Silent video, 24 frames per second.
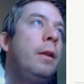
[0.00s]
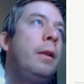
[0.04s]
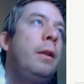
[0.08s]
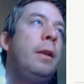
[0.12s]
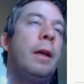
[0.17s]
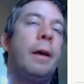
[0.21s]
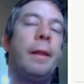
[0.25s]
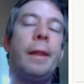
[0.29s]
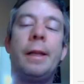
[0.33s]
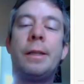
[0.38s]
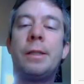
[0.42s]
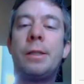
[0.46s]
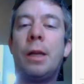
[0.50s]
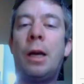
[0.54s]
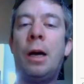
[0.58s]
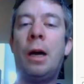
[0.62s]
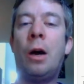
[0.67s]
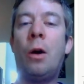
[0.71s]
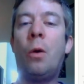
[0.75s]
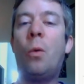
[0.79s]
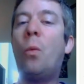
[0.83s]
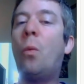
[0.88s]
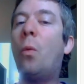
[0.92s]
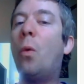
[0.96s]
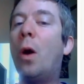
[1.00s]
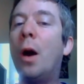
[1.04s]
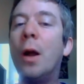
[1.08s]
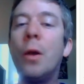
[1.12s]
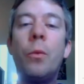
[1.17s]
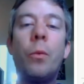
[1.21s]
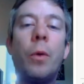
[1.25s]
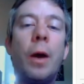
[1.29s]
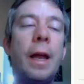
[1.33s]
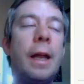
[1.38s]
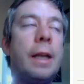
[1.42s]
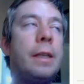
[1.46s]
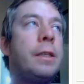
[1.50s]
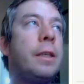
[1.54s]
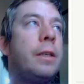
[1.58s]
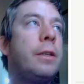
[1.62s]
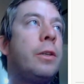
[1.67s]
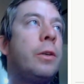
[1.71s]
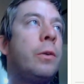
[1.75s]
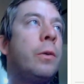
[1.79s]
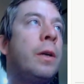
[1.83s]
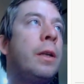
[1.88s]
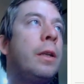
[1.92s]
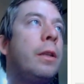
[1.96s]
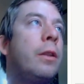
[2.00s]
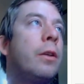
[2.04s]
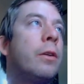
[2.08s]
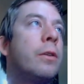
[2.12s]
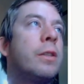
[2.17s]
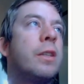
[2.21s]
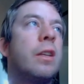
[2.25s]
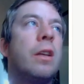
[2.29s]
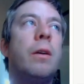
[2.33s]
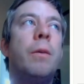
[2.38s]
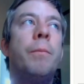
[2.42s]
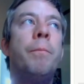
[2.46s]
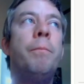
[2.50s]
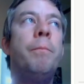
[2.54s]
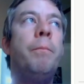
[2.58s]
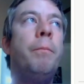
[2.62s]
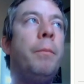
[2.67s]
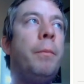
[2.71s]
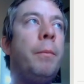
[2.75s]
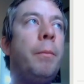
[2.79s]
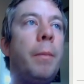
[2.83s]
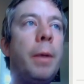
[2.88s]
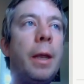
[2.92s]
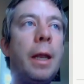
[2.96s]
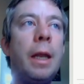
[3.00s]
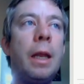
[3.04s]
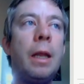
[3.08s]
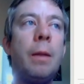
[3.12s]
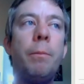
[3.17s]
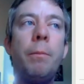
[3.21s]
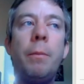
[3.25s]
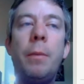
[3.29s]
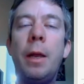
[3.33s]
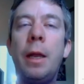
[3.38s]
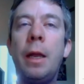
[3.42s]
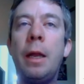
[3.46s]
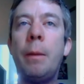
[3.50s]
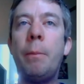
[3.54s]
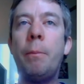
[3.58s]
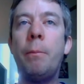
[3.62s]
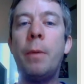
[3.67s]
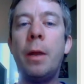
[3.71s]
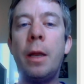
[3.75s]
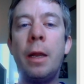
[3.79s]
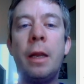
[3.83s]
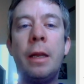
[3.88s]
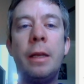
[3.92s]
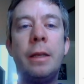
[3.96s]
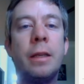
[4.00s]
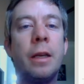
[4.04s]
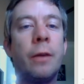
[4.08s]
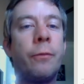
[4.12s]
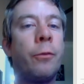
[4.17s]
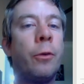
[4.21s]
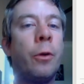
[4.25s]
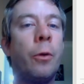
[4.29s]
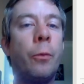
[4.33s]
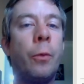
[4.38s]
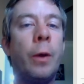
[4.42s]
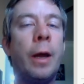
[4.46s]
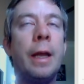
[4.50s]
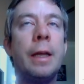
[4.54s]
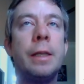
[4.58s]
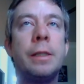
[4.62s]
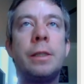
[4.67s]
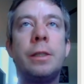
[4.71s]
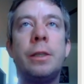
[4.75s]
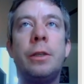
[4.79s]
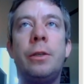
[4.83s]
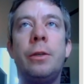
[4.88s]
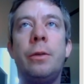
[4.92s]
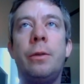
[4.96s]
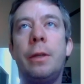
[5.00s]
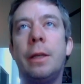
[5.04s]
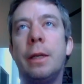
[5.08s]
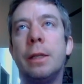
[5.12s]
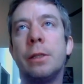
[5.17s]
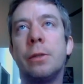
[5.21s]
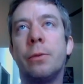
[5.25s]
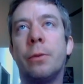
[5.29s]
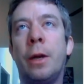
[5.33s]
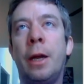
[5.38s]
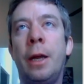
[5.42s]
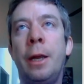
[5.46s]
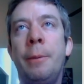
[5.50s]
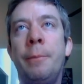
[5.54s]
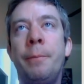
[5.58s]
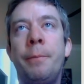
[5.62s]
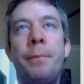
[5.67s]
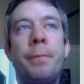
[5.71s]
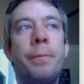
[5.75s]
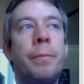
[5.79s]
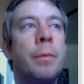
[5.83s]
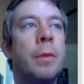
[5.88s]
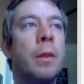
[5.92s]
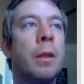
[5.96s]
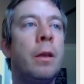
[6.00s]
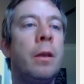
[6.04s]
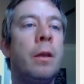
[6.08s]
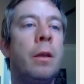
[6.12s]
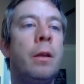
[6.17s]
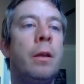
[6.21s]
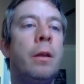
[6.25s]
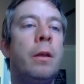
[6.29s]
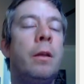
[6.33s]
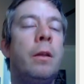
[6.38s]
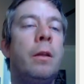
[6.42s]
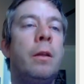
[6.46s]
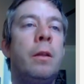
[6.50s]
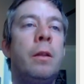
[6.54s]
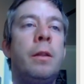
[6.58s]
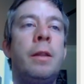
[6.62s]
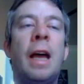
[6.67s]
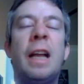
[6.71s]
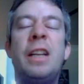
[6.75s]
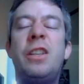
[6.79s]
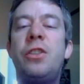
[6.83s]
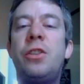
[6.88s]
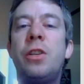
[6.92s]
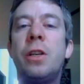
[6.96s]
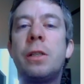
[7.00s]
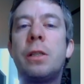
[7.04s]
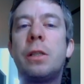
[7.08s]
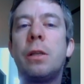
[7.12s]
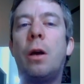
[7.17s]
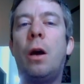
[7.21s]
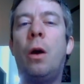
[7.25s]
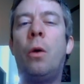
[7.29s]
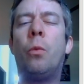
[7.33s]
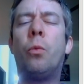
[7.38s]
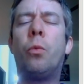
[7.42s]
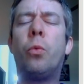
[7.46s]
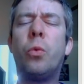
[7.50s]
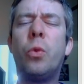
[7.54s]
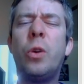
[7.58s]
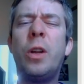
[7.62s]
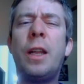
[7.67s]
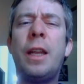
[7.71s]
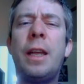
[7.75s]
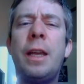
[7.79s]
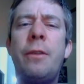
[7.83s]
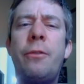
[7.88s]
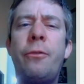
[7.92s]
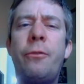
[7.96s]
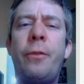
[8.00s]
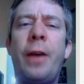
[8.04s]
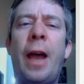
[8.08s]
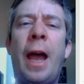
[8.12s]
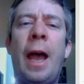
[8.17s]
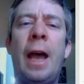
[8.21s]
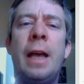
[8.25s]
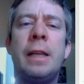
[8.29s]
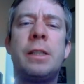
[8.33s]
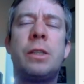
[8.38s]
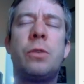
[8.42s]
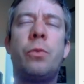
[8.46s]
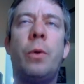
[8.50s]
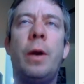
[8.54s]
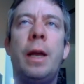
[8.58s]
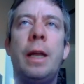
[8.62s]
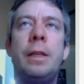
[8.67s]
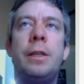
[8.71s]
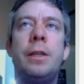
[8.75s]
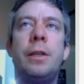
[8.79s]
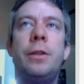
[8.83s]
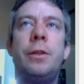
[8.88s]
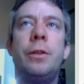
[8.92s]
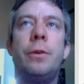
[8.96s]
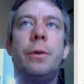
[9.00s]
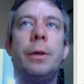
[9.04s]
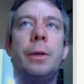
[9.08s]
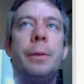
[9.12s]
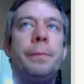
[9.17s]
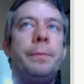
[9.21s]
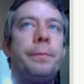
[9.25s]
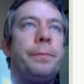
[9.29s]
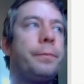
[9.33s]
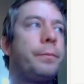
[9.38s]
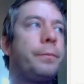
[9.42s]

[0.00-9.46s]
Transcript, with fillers: Now that's uh, one way to do it. There's many, many, many different ways to do this, right? That's just a really fast way to do it.